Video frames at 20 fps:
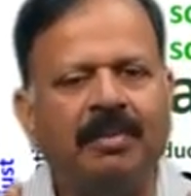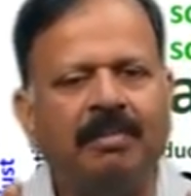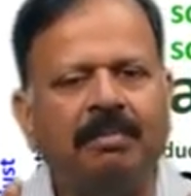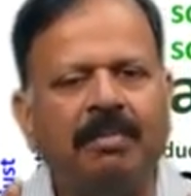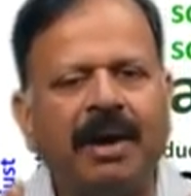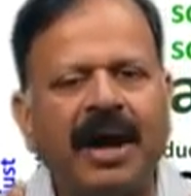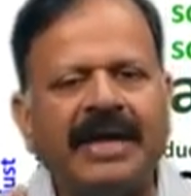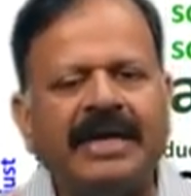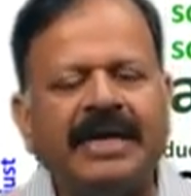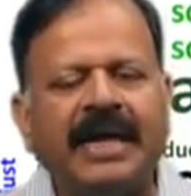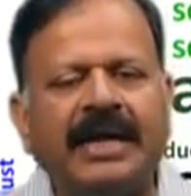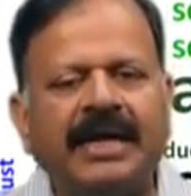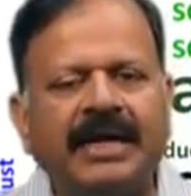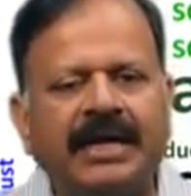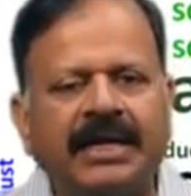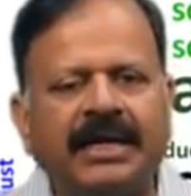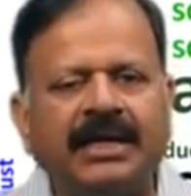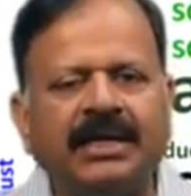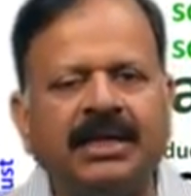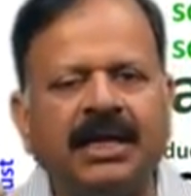
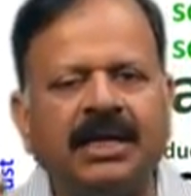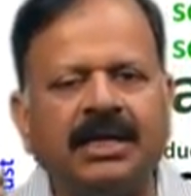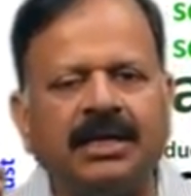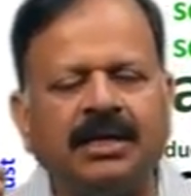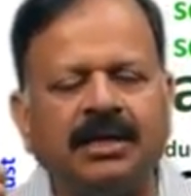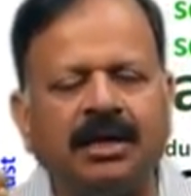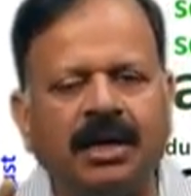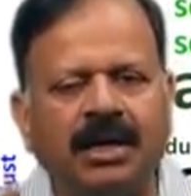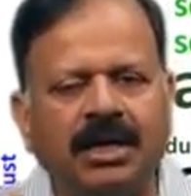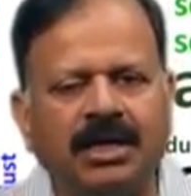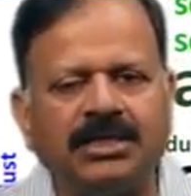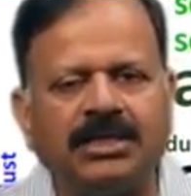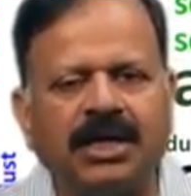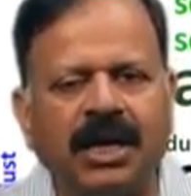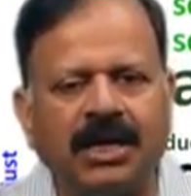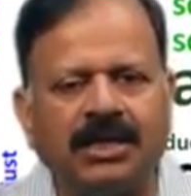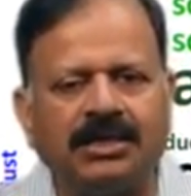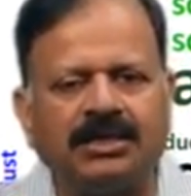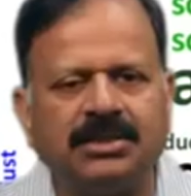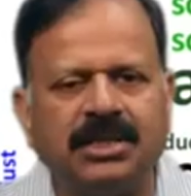binarity, that it
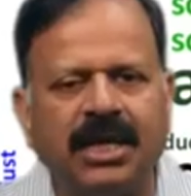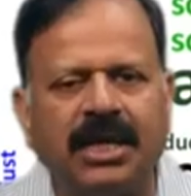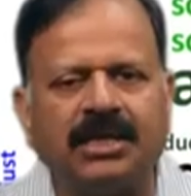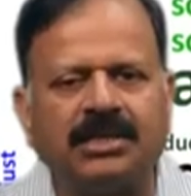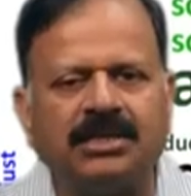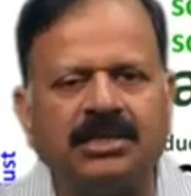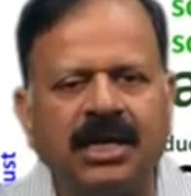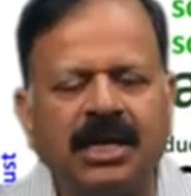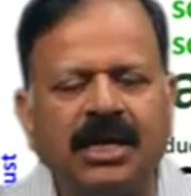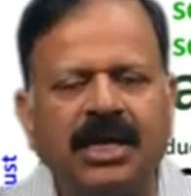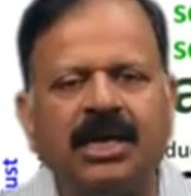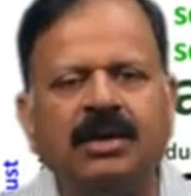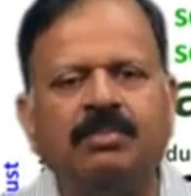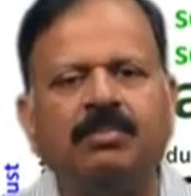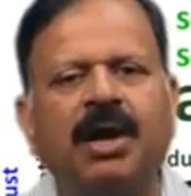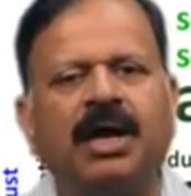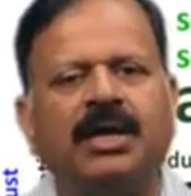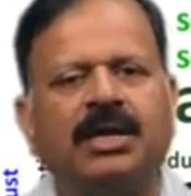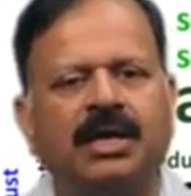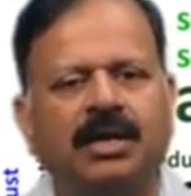understands things in
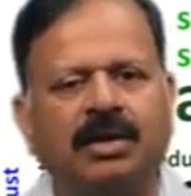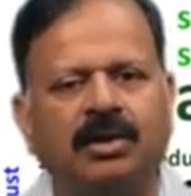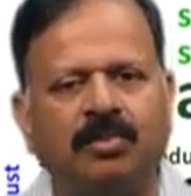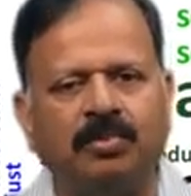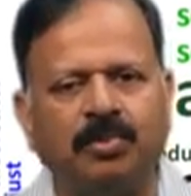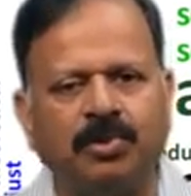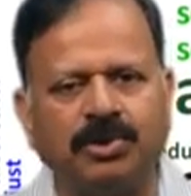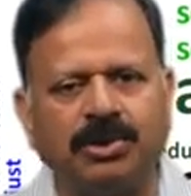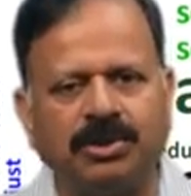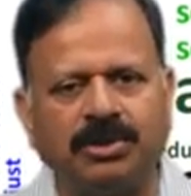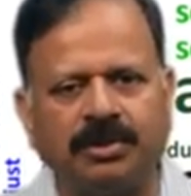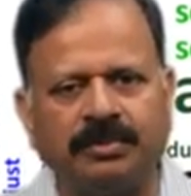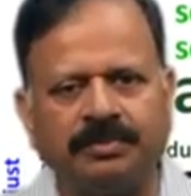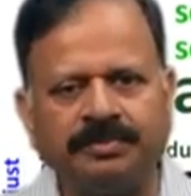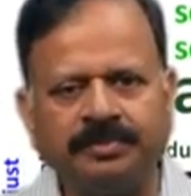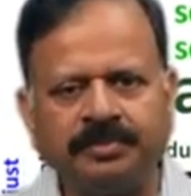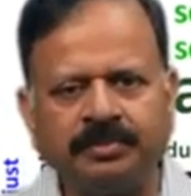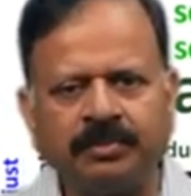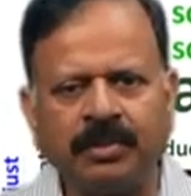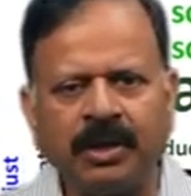binary opposition.
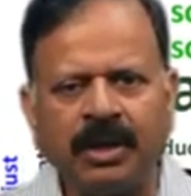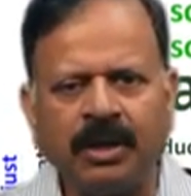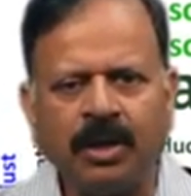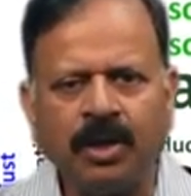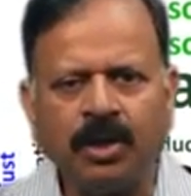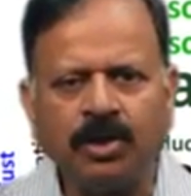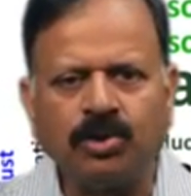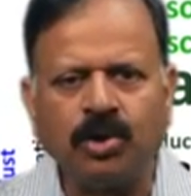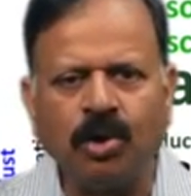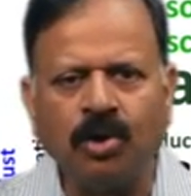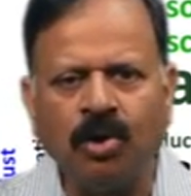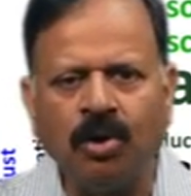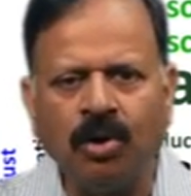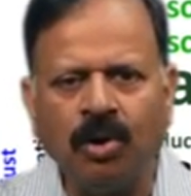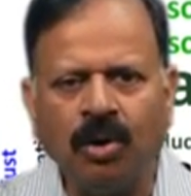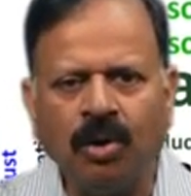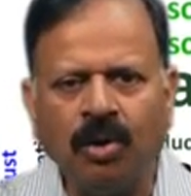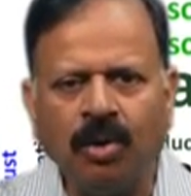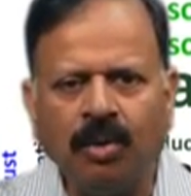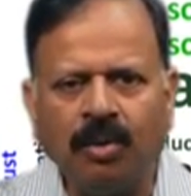So,
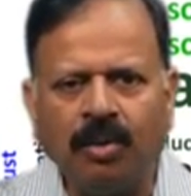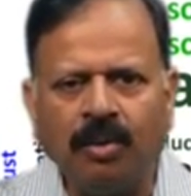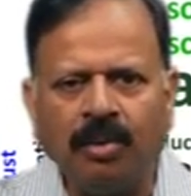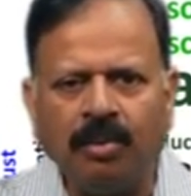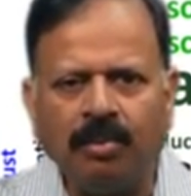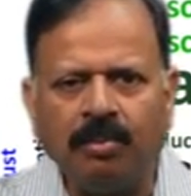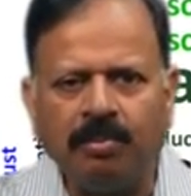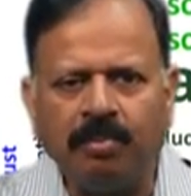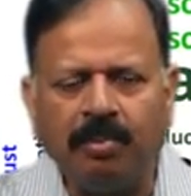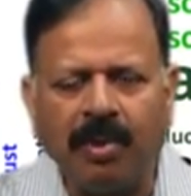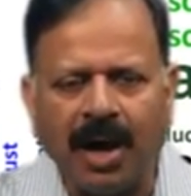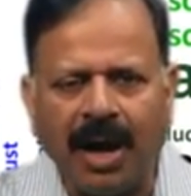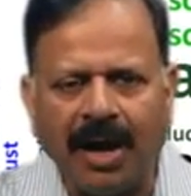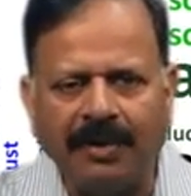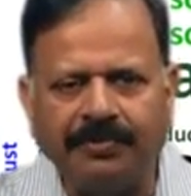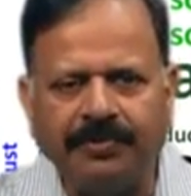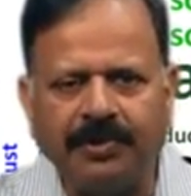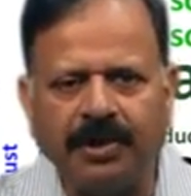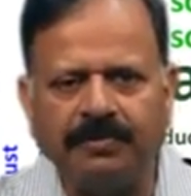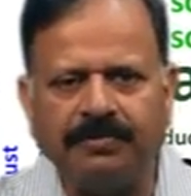
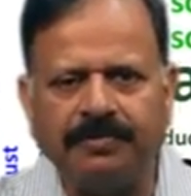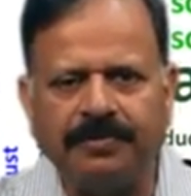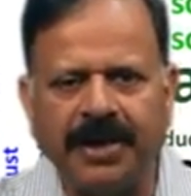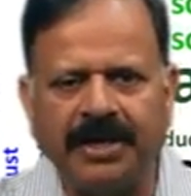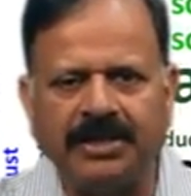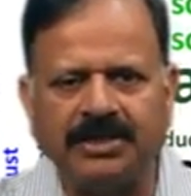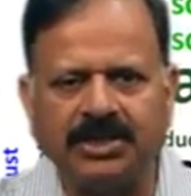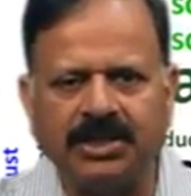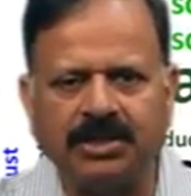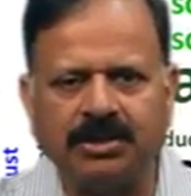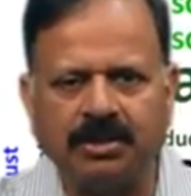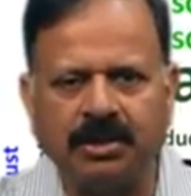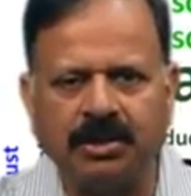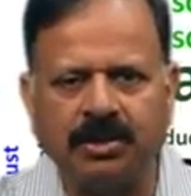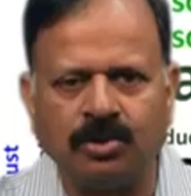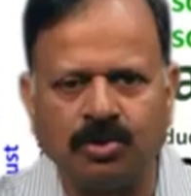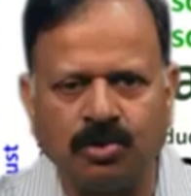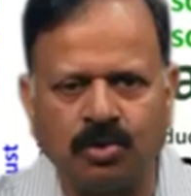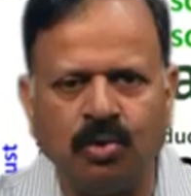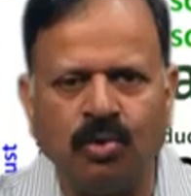after French
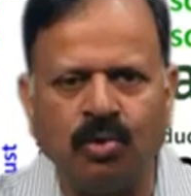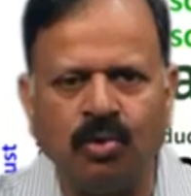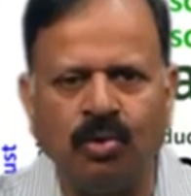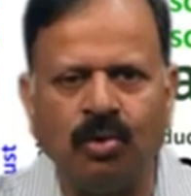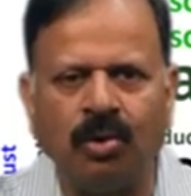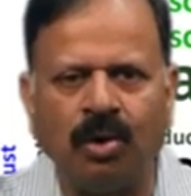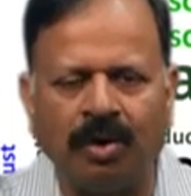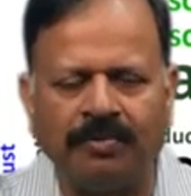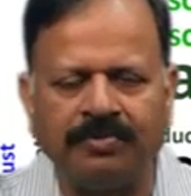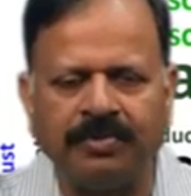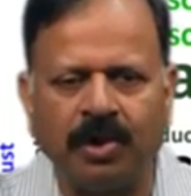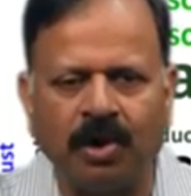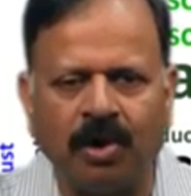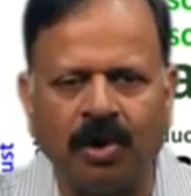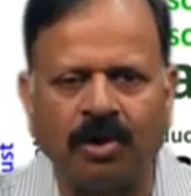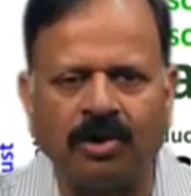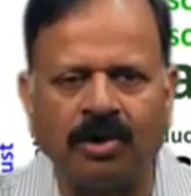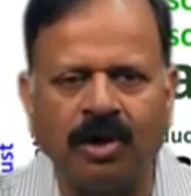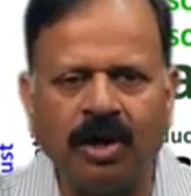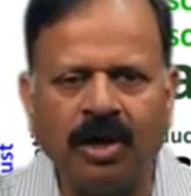school of
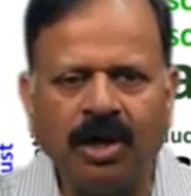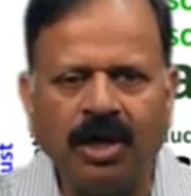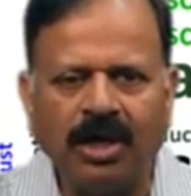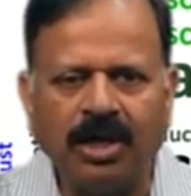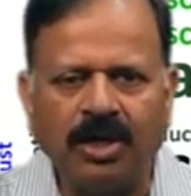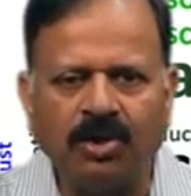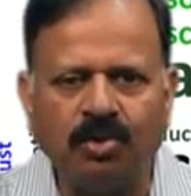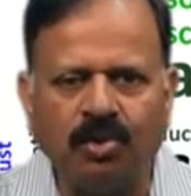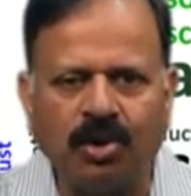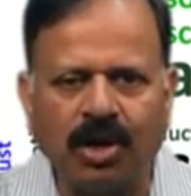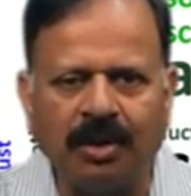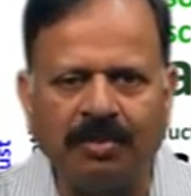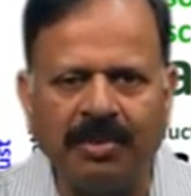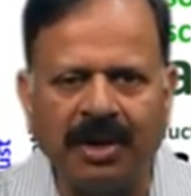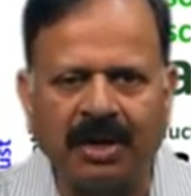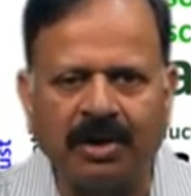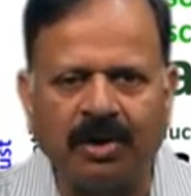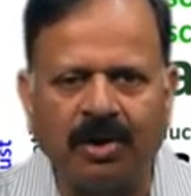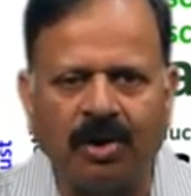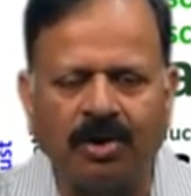thought, you come
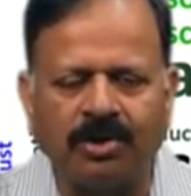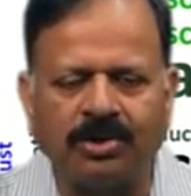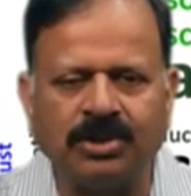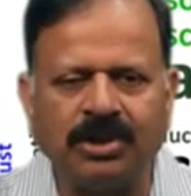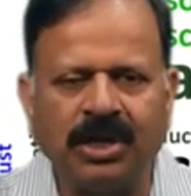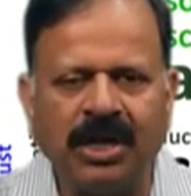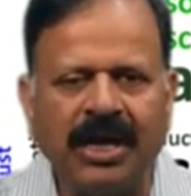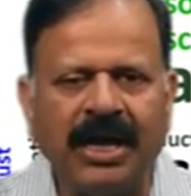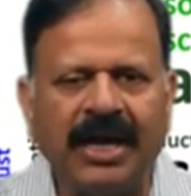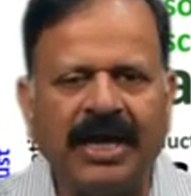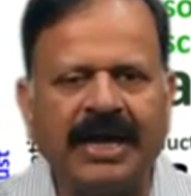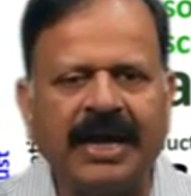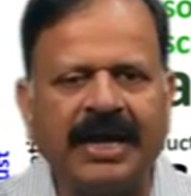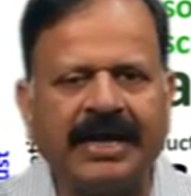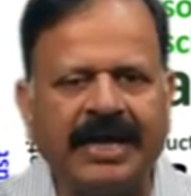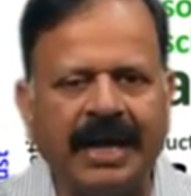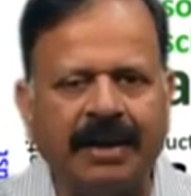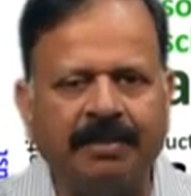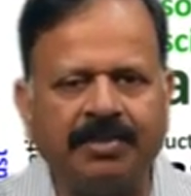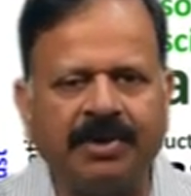across an
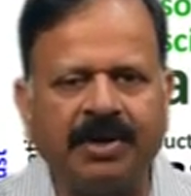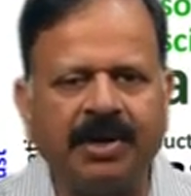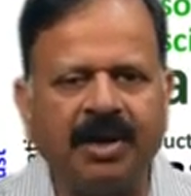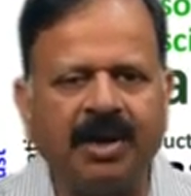attempt